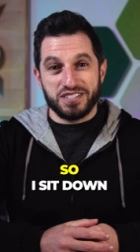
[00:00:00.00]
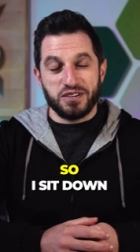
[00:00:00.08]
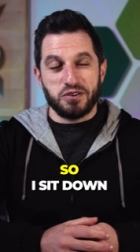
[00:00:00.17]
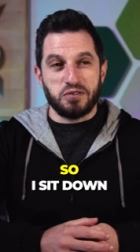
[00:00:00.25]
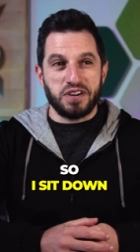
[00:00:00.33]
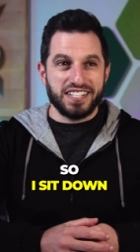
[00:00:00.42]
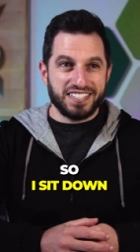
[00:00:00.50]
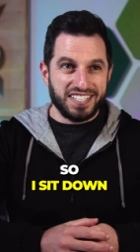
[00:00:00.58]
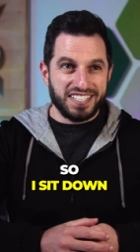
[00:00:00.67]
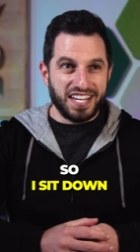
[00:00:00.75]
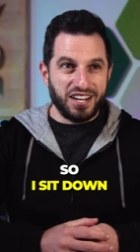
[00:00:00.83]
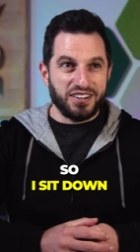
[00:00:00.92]
So I sit
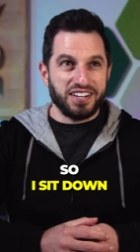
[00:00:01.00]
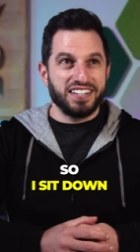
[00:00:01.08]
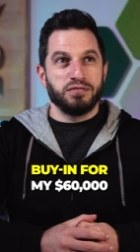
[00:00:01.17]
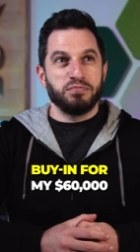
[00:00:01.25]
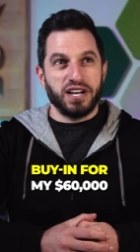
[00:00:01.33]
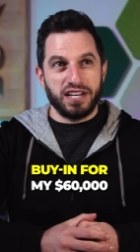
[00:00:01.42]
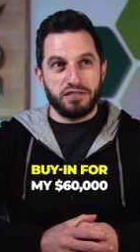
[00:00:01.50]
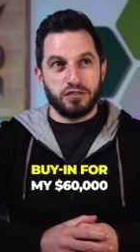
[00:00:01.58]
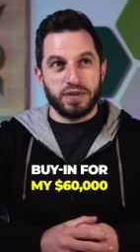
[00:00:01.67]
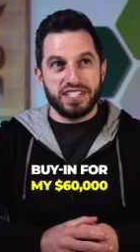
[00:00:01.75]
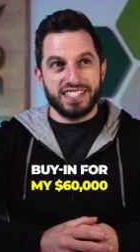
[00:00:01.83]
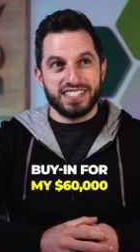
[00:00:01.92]
down, buy in for
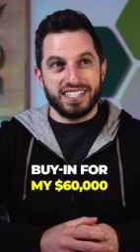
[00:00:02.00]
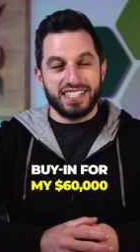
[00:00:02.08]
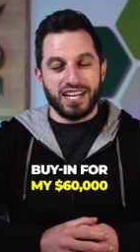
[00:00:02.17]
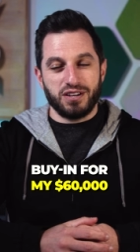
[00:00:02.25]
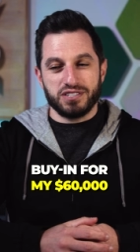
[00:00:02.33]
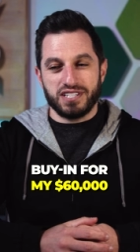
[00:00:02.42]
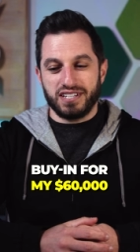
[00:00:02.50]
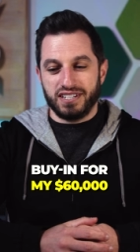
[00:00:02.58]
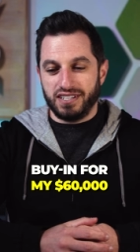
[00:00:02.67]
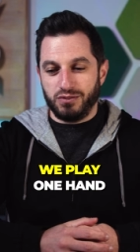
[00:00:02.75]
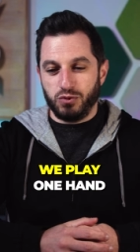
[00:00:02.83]
my 60,000.